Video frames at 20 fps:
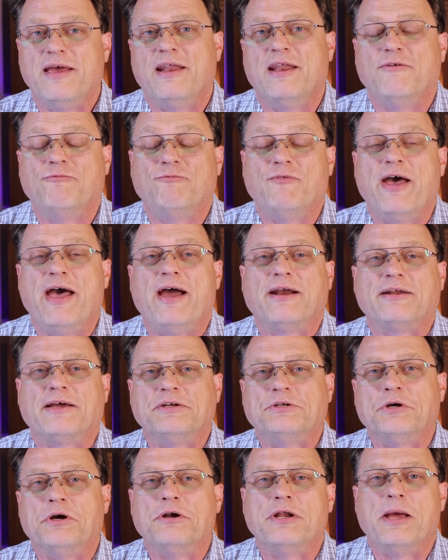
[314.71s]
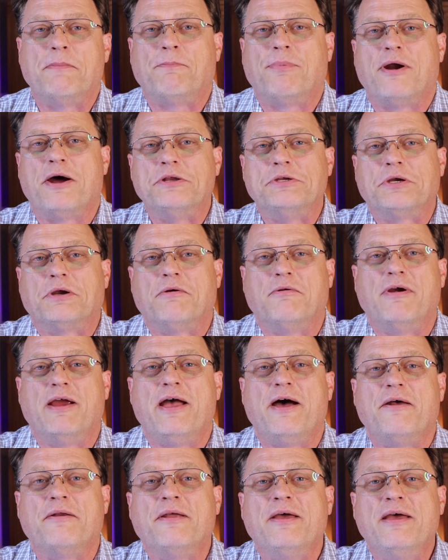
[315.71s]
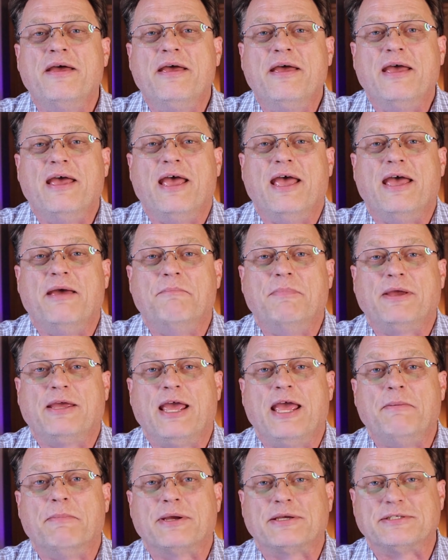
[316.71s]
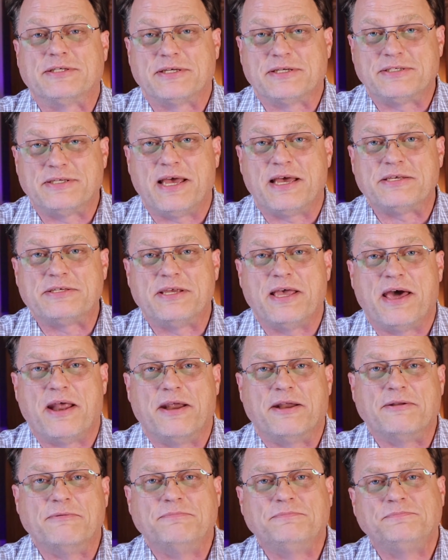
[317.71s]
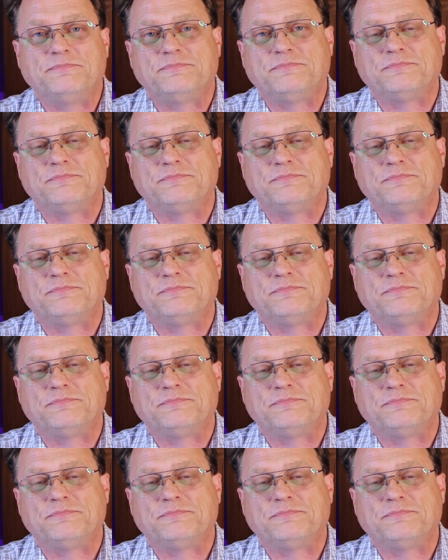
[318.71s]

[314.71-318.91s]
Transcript: And in fact, I turned that project around and became a success at it.